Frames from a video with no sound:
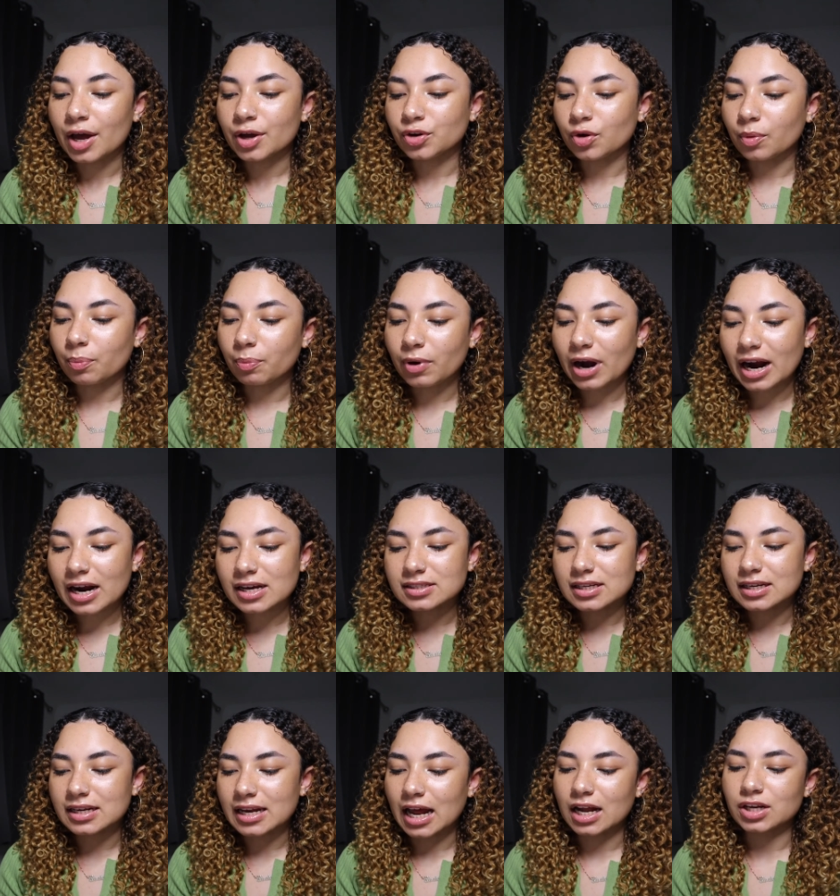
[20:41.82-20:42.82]
your prayers
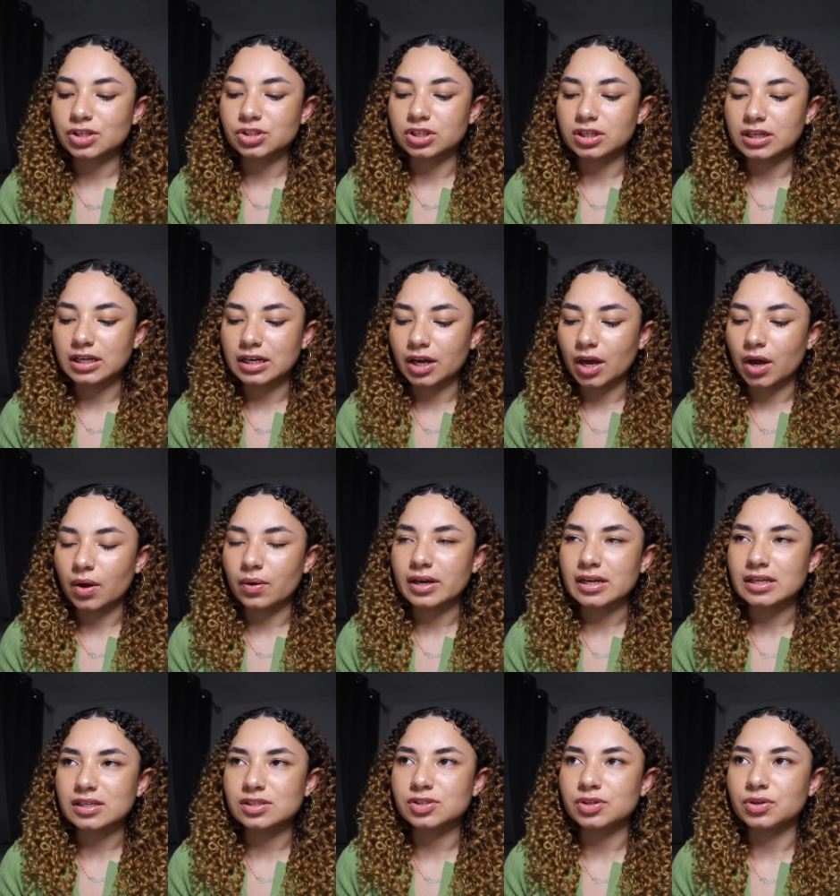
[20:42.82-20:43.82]
are naturally
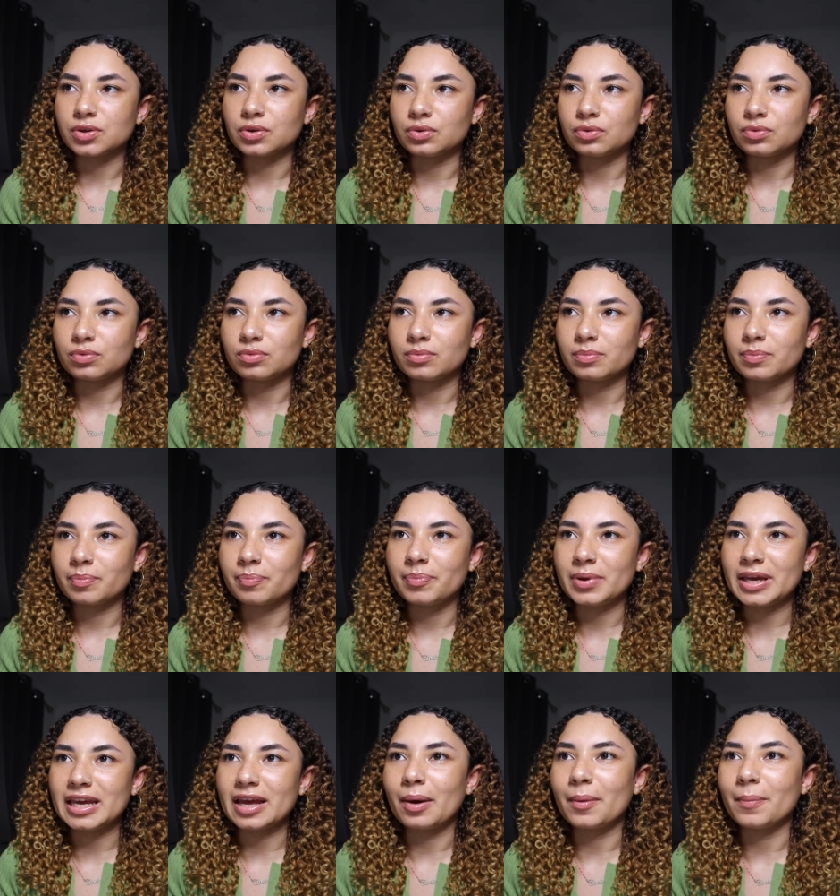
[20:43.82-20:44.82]
going to
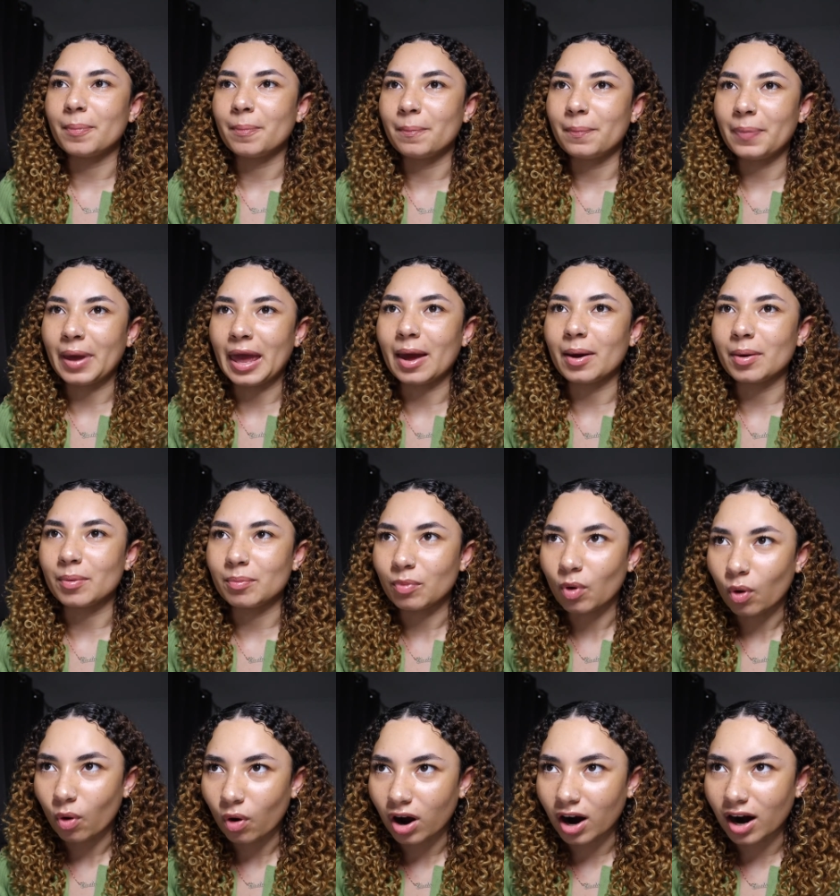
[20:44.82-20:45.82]
be a bit
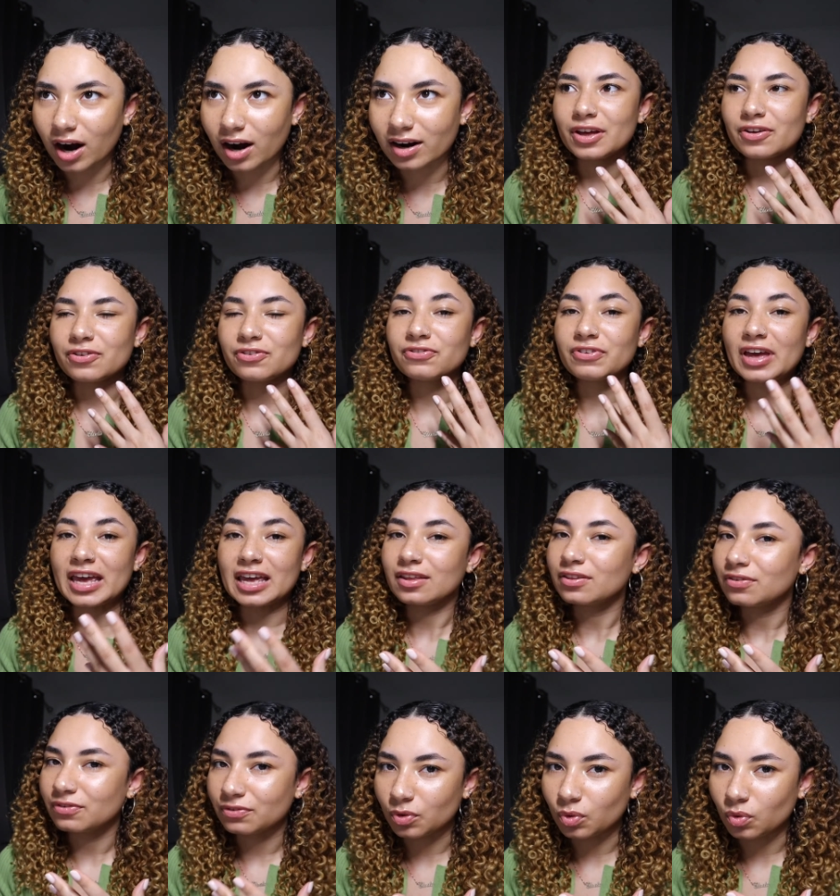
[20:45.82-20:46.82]
more
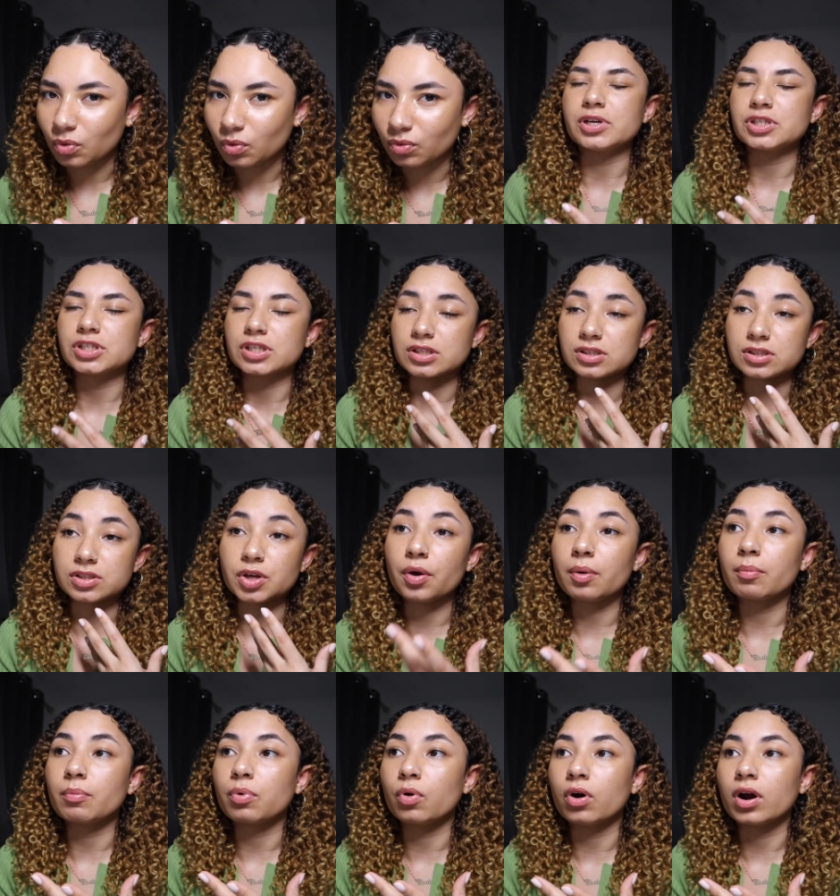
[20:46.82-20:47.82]
faithful, which is so
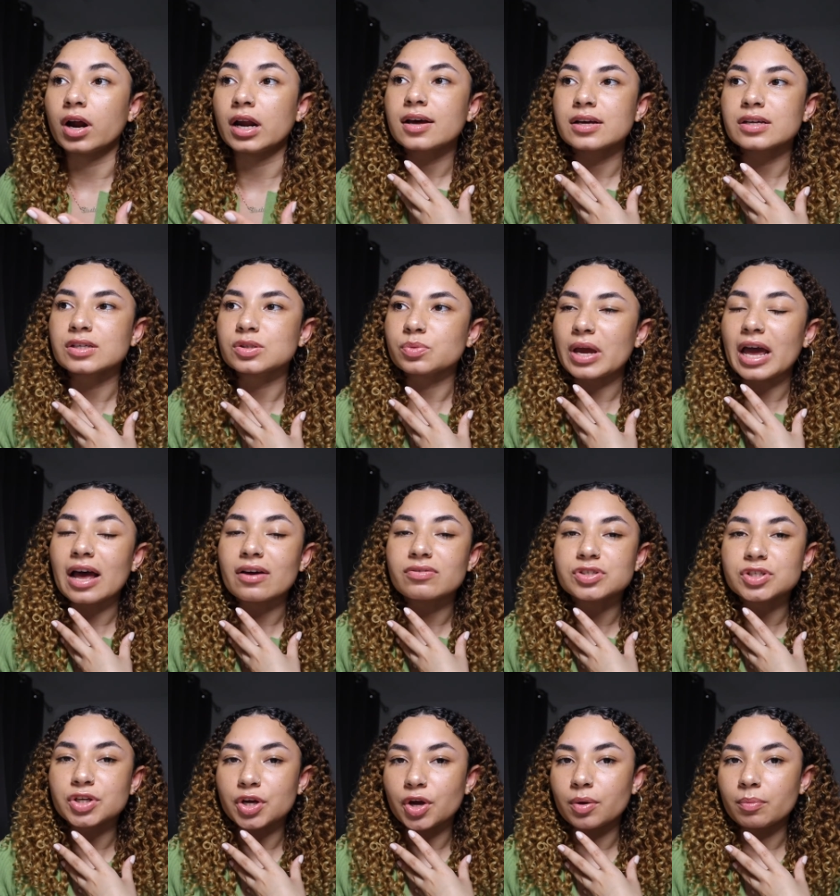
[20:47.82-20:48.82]
important because we have
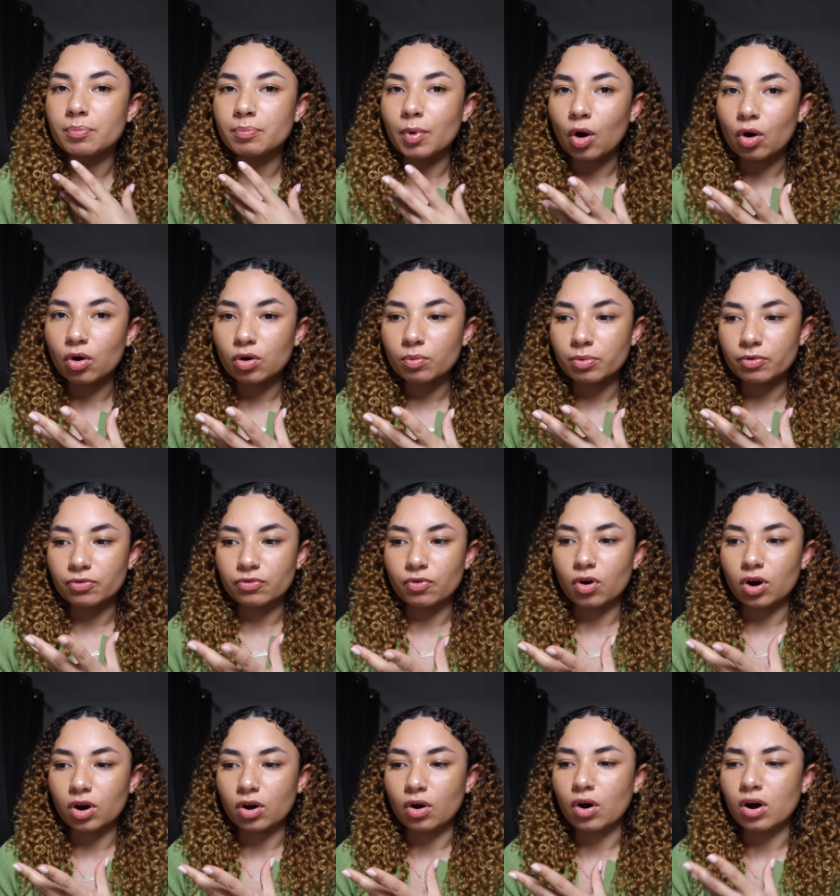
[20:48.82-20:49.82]
to go bold
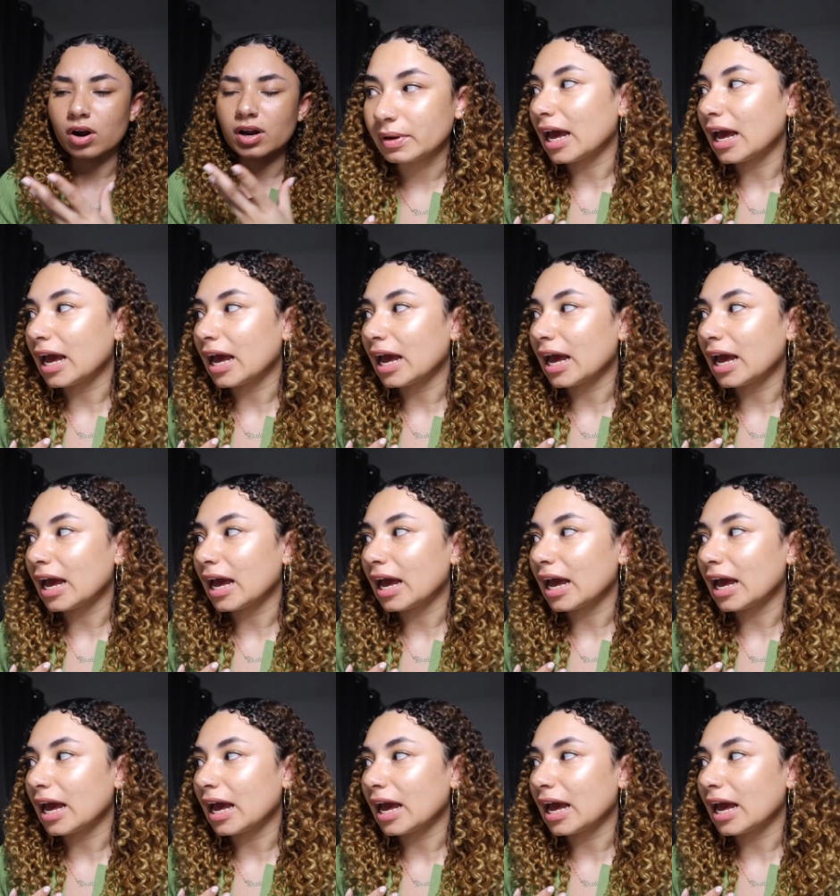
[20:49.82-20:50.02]
before God.